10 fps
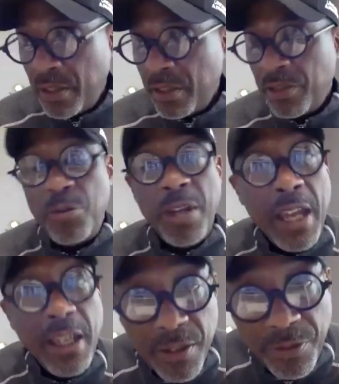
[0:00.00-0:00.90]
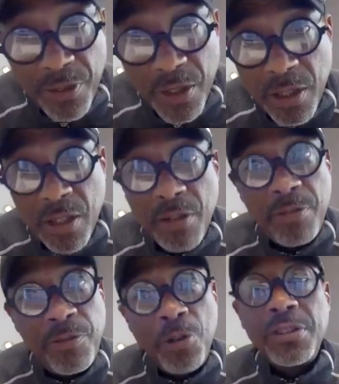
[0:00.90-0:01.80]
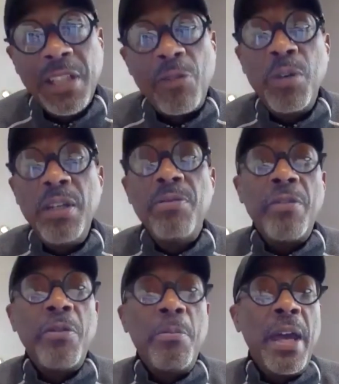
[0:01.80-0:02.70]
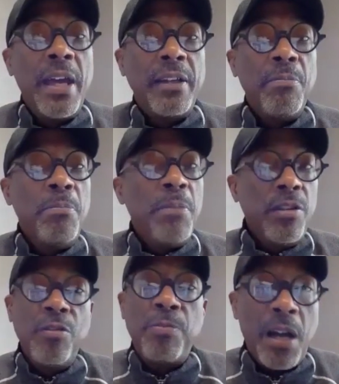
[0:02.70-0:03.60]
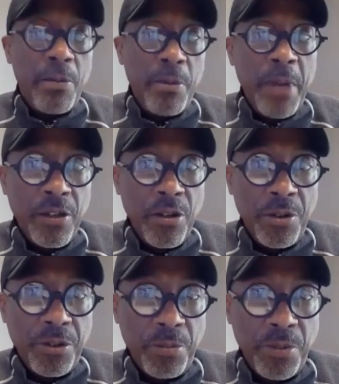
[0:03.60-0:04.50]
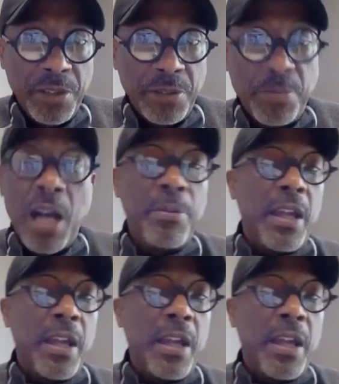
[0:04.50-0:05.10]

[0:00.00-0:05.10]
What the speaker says: creative folks that we've ever met. Me and you probably met going through prison. Probably